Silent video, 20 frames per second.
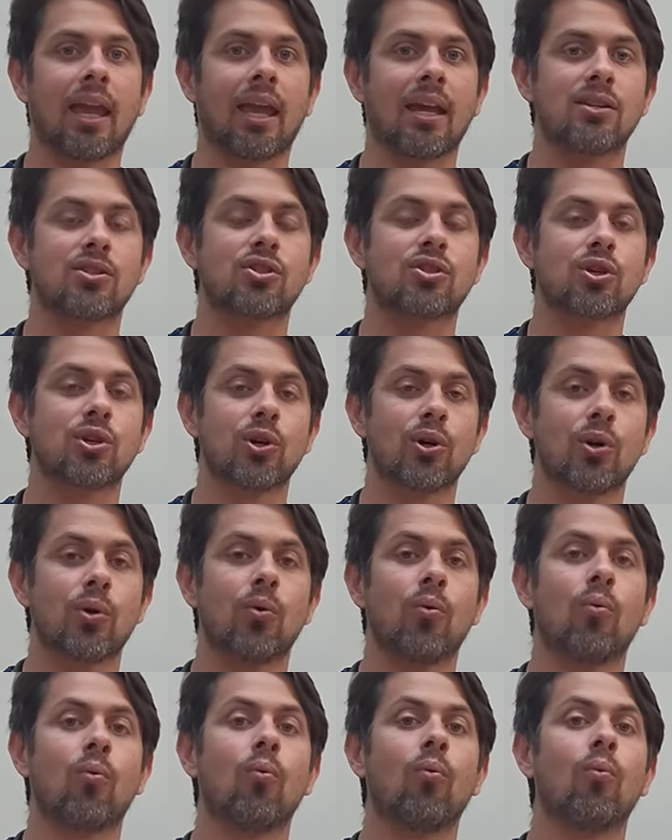And
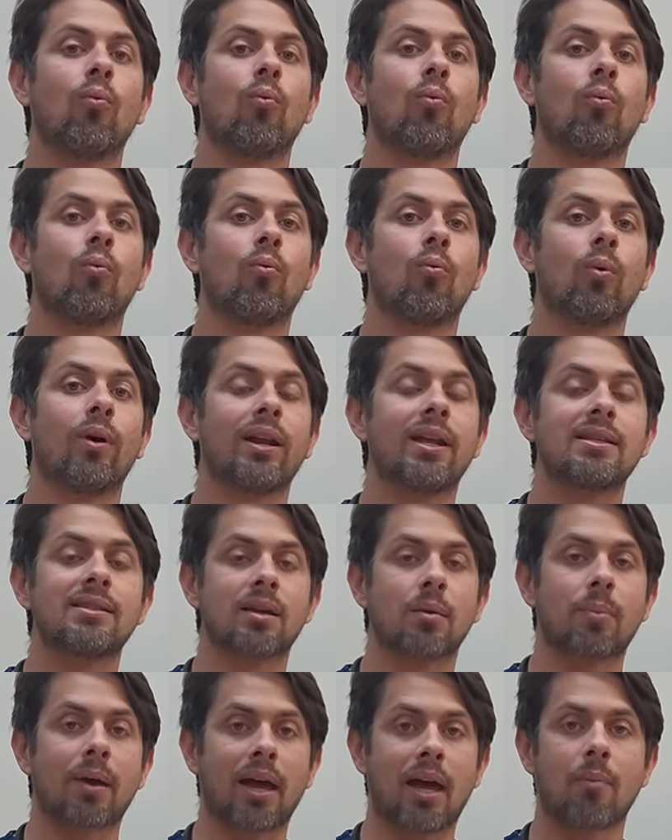so what
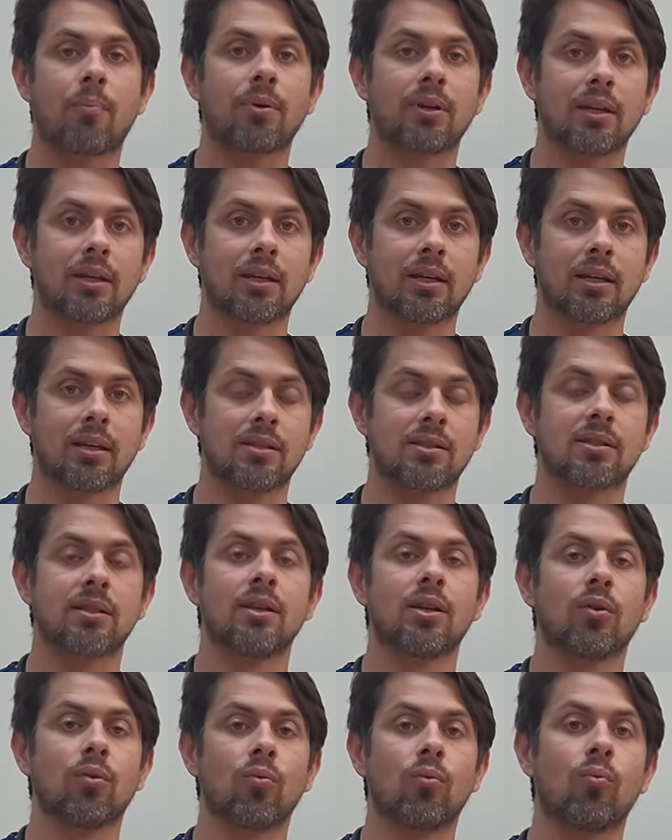ends up happening
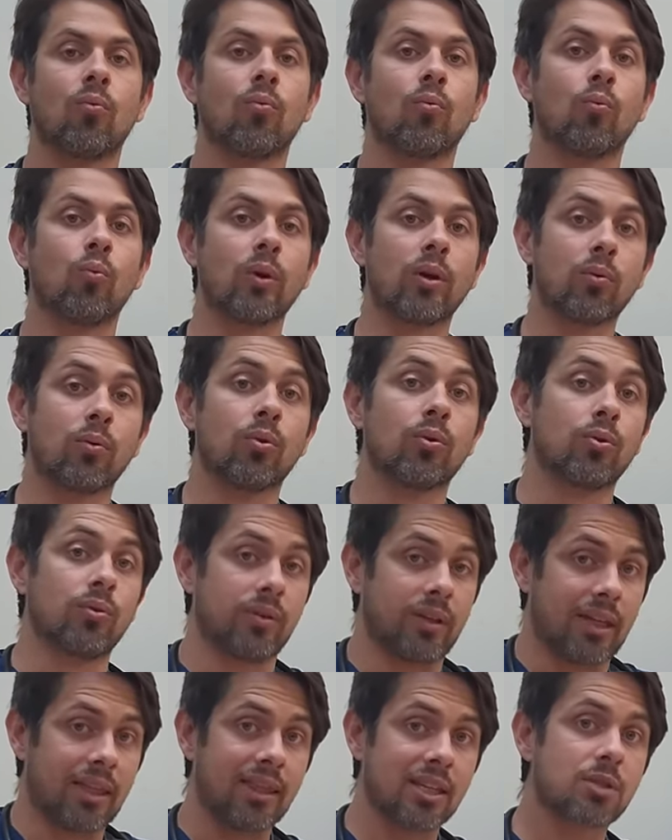is we
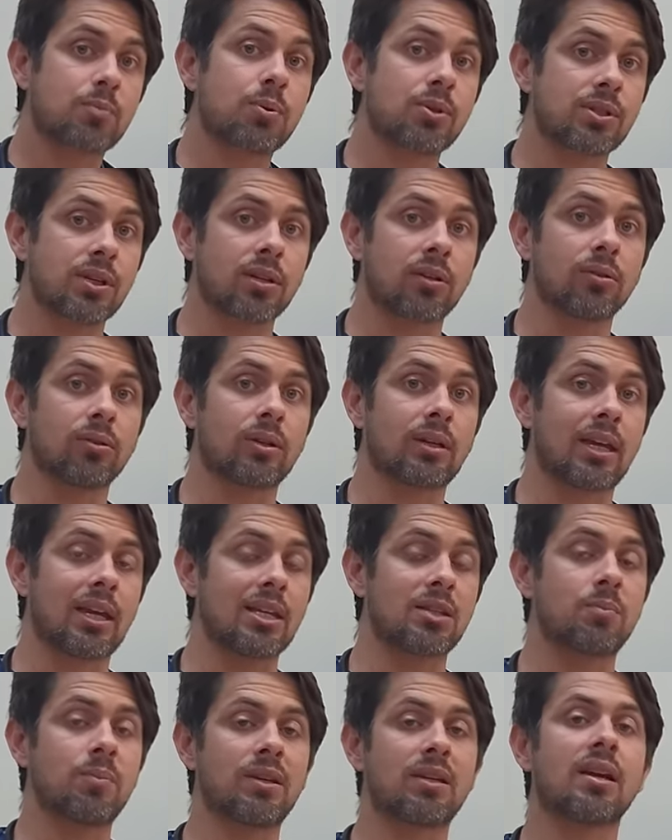will, in this particular
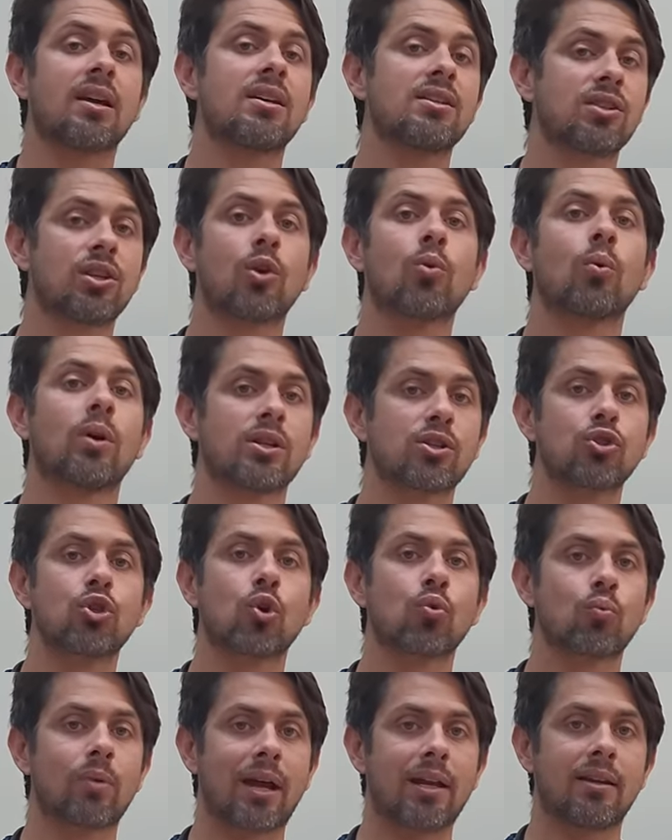case, because there was
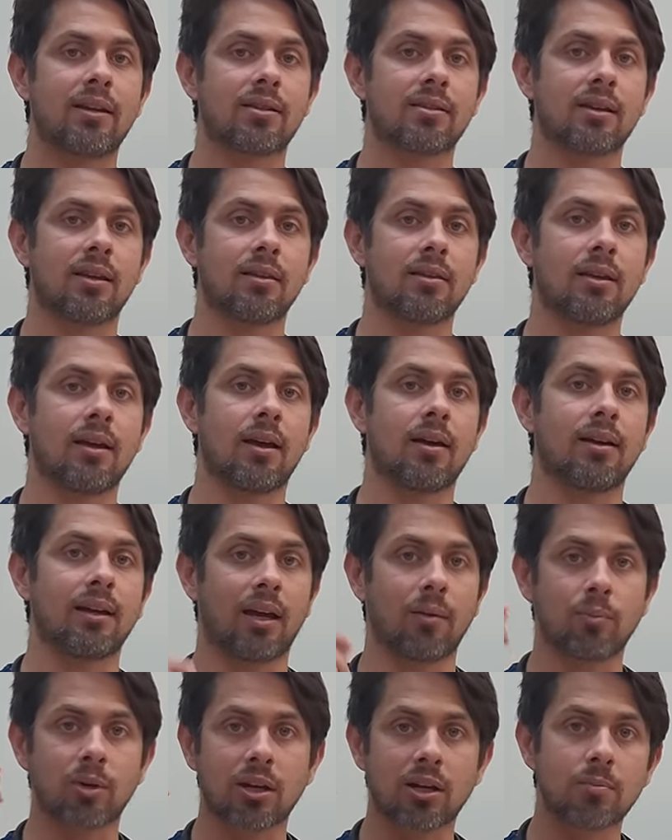no redness on the eye,
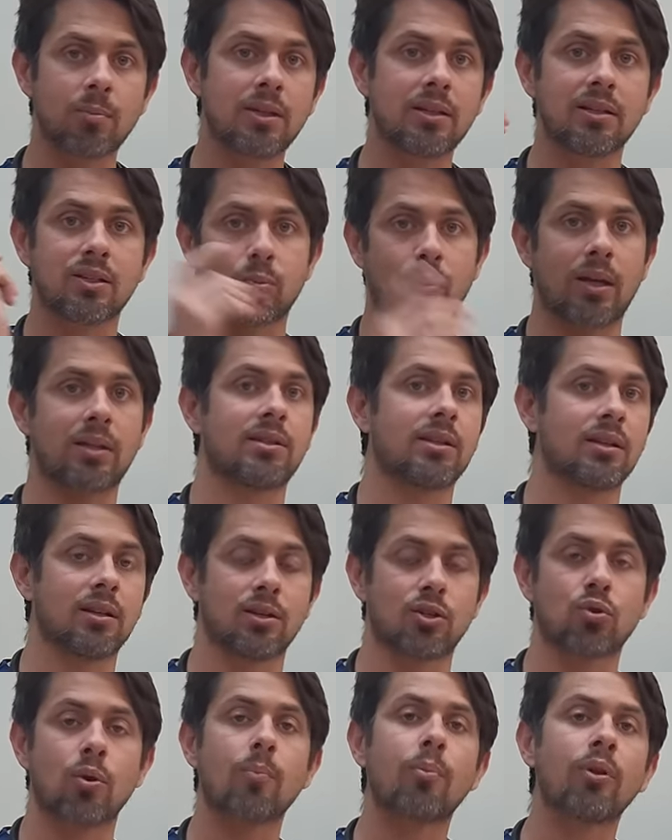I'm going to be
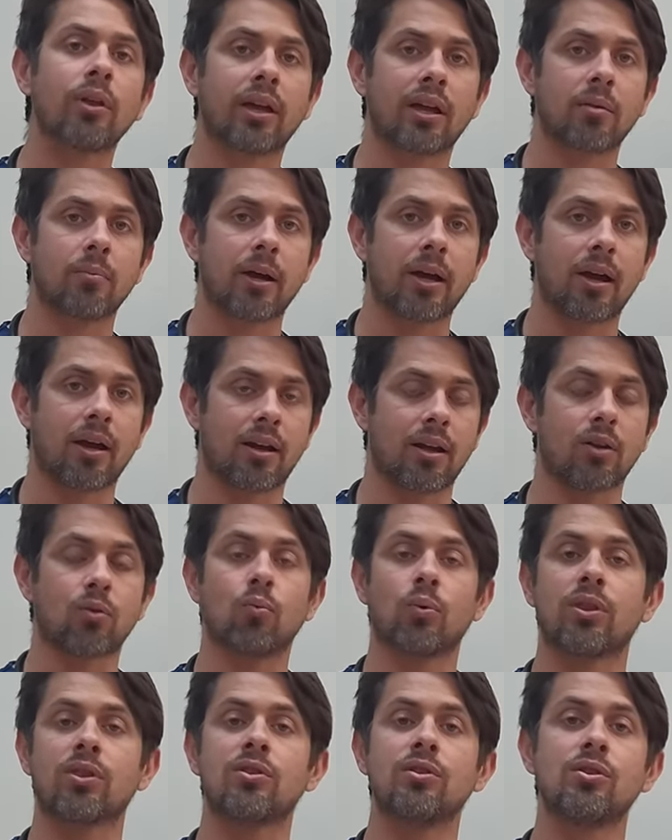dispensing a triple antibiotic
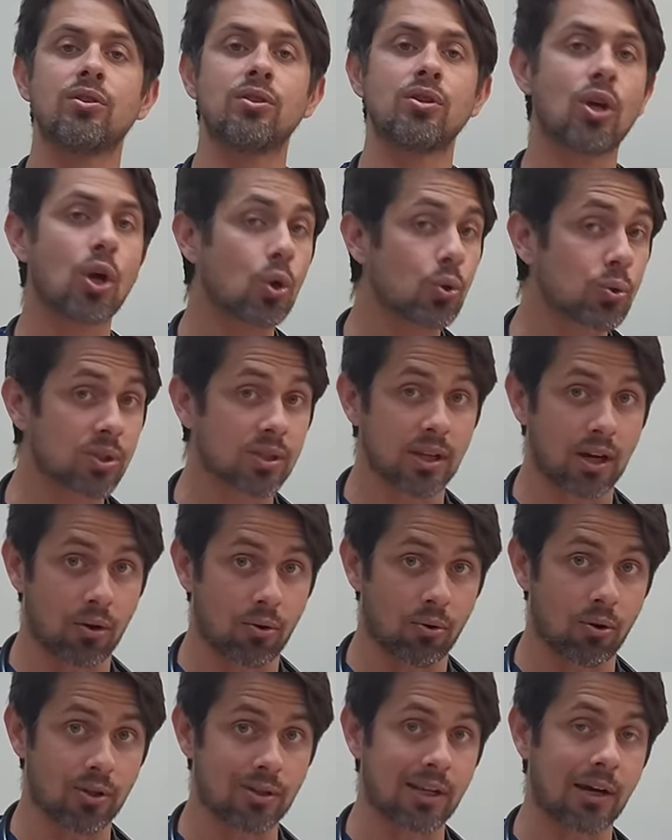with no
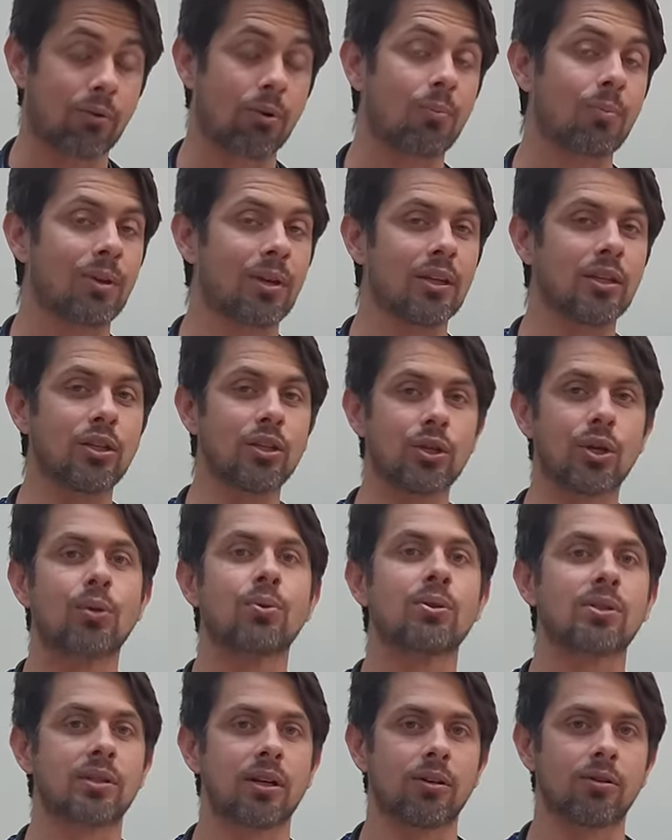steroids. I repeat,
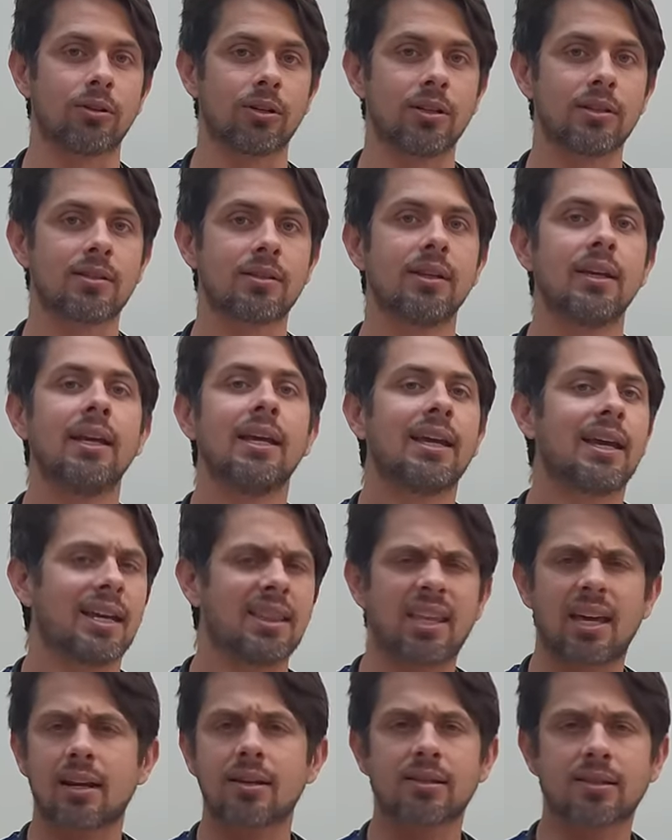no steroids.
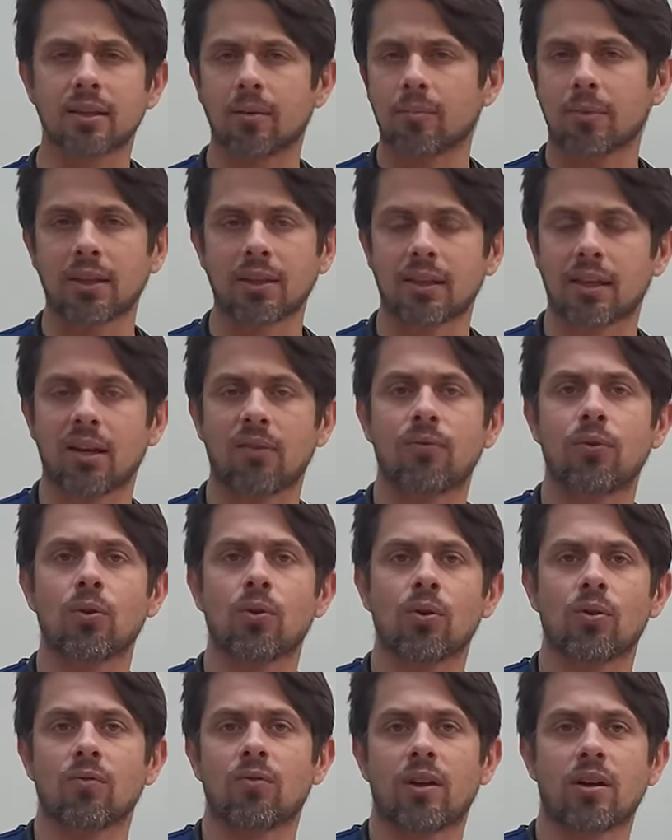And that is something that if
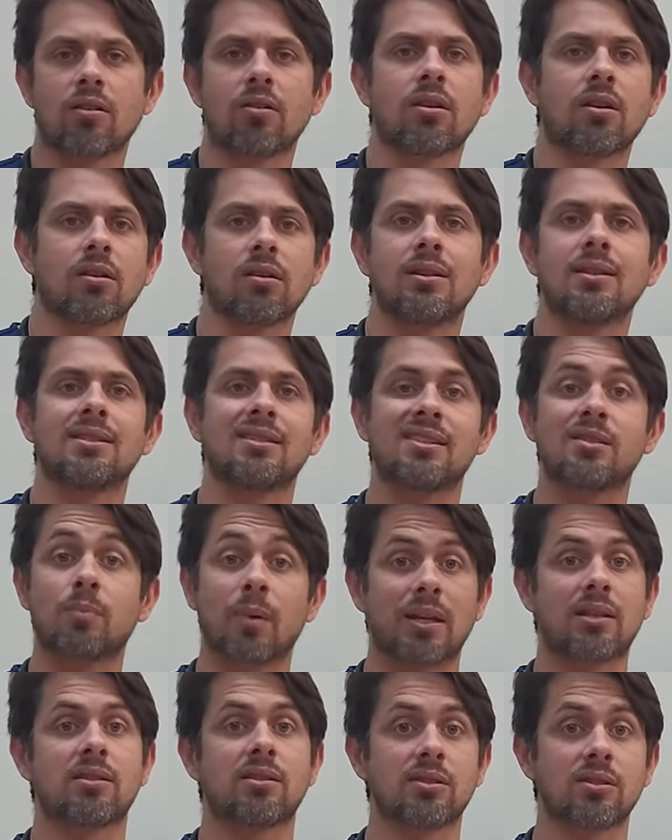your veterinarian
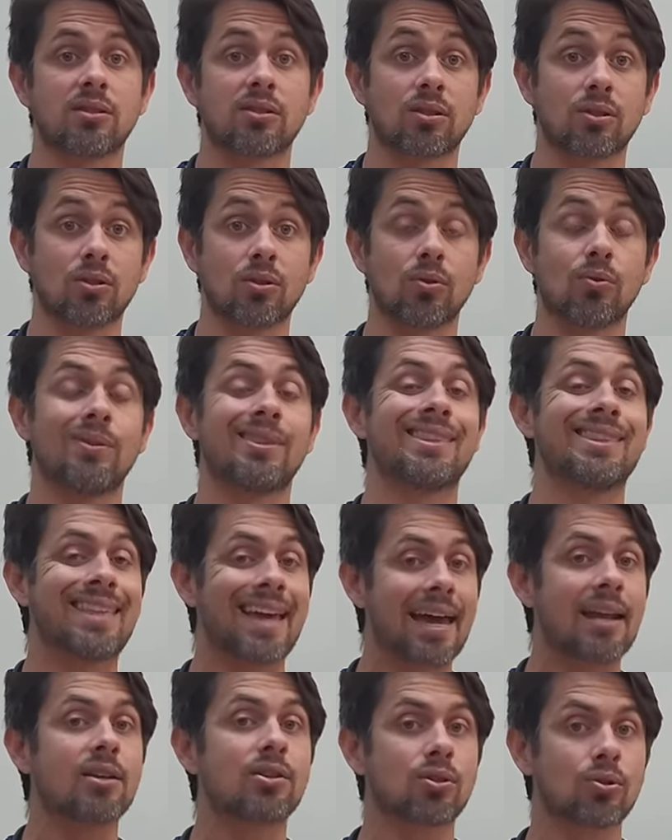dispenses to you,
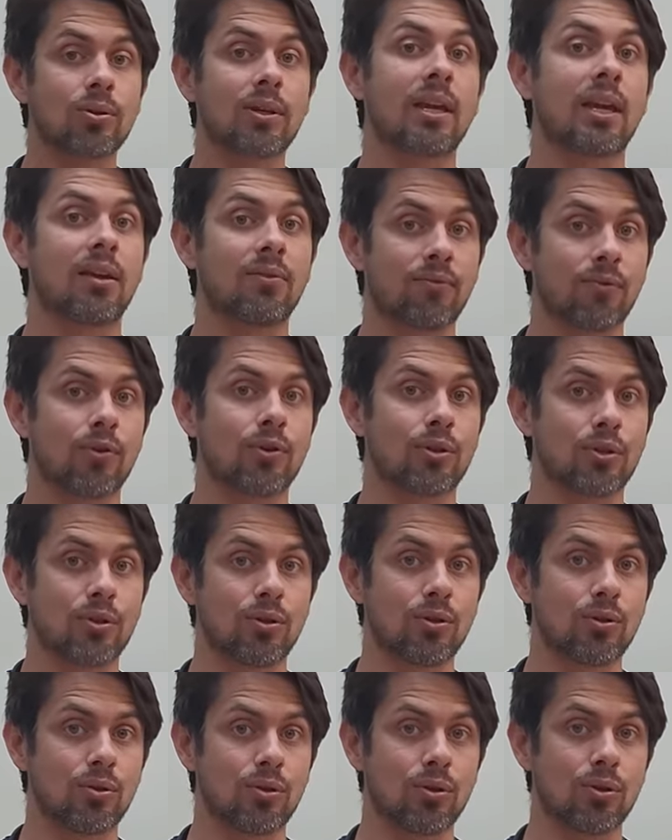that is okay for
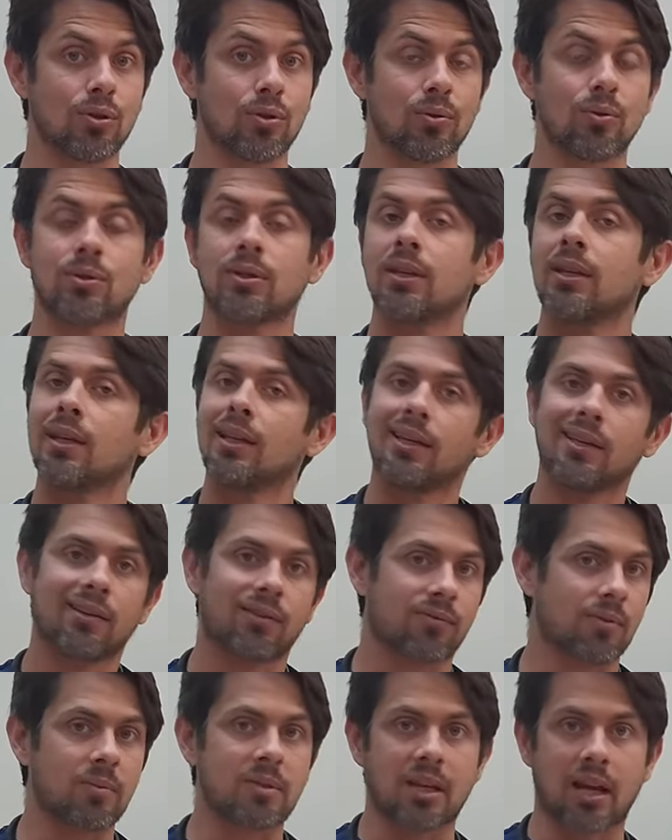you to use
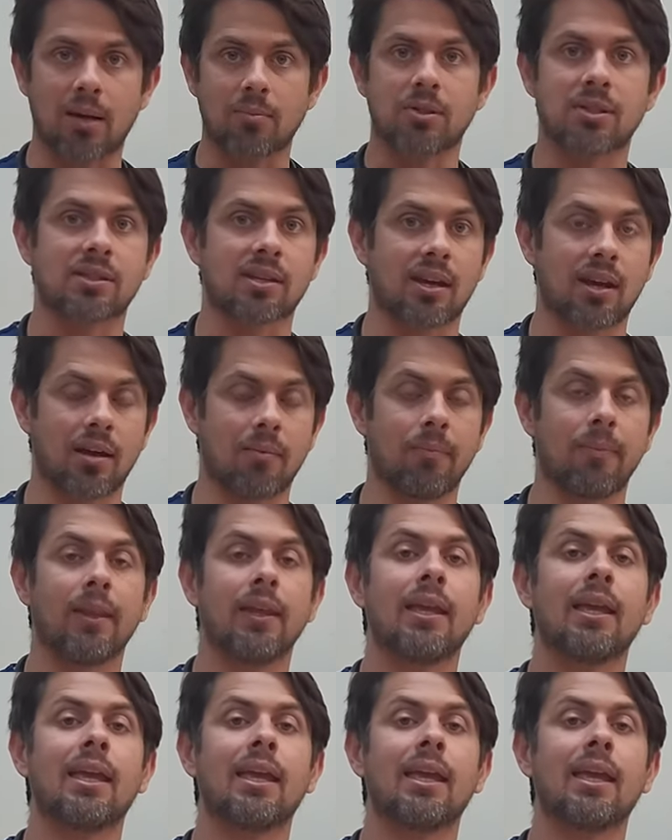from time to time.